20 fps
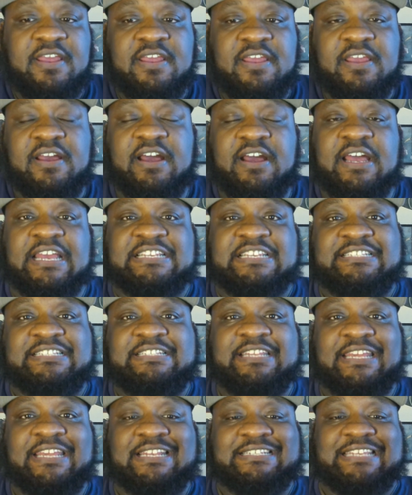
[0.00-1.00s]
as
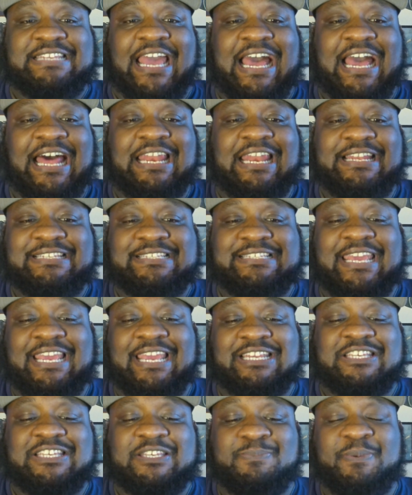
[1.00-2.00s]
Dennis Allen's
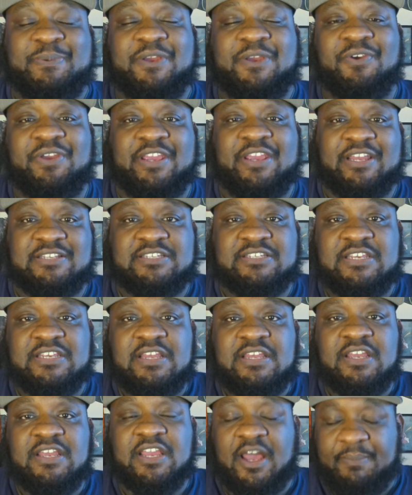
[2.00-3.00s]
experience
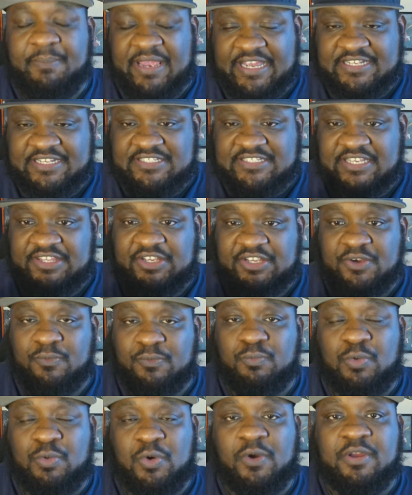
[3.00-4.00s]
coming into your
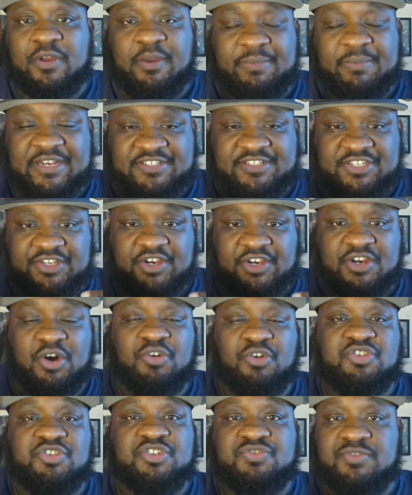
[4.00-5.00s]
room, coming into your
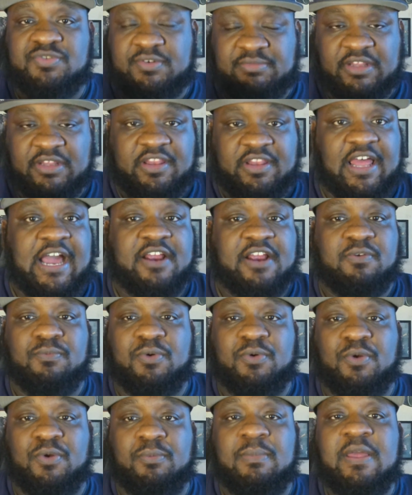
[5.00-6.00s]
coach's room, the locker
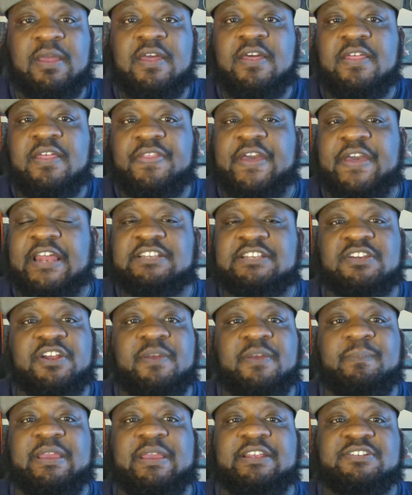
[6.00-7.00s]
room, that is going
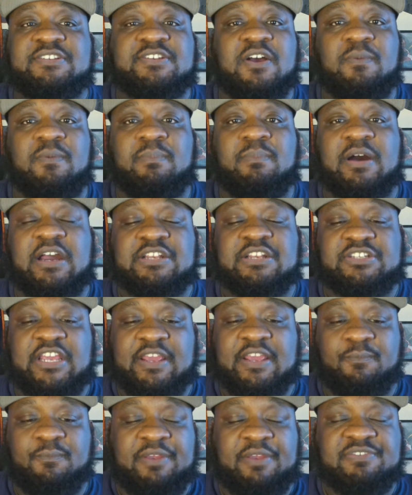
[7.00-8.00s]
to mean so much.
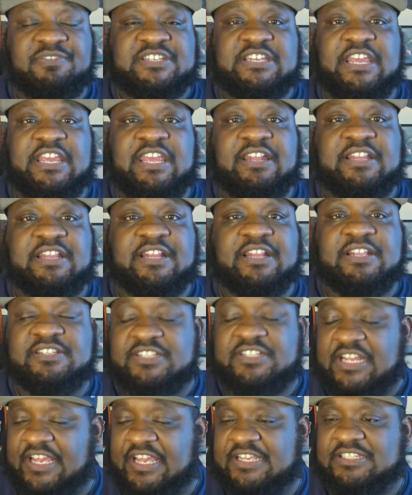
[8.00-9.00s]
And we've seen
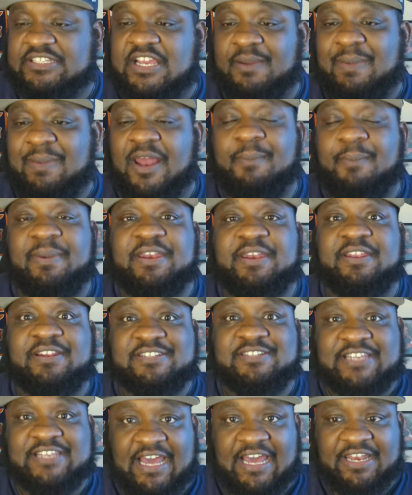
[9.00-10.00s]
things come out about
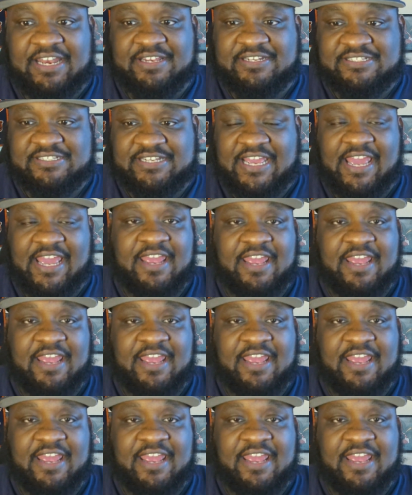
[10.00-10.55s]
Dennis Allen is that